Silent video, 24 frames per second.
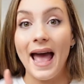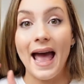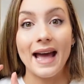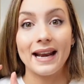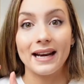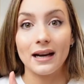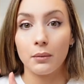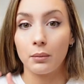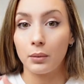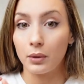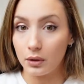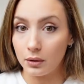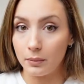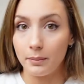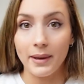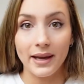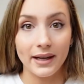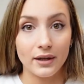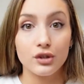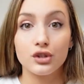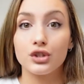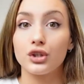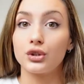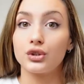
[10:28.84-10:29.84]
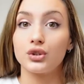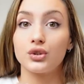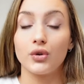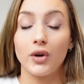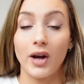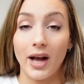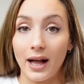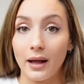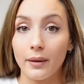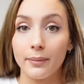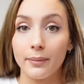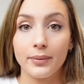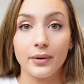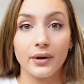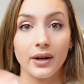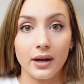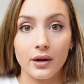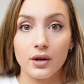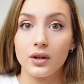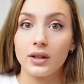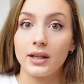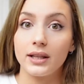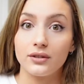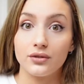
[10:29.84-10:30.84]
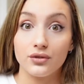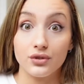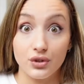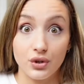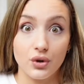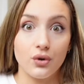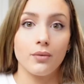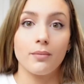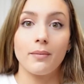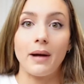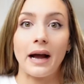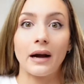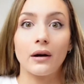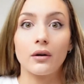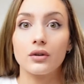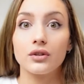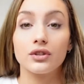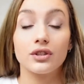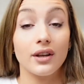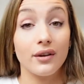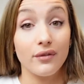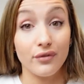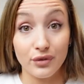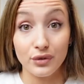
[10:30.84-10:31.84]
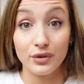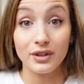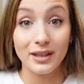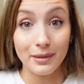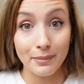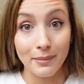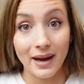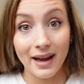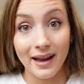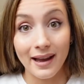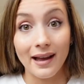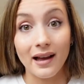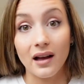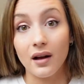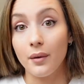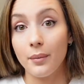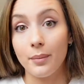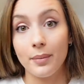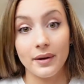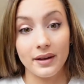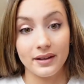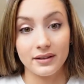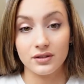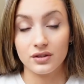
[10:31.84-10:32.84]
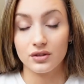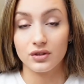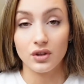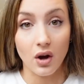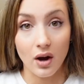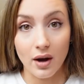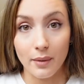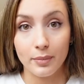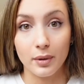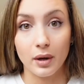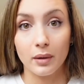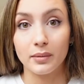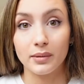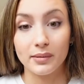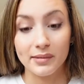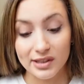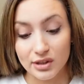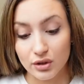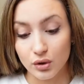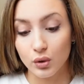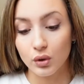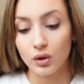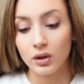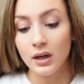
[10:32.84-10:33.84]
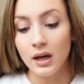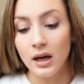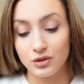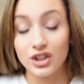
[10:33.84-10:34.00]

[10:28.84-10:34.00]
and I will make sure to help you calculate your macros if you need my help. It's not a problem at all.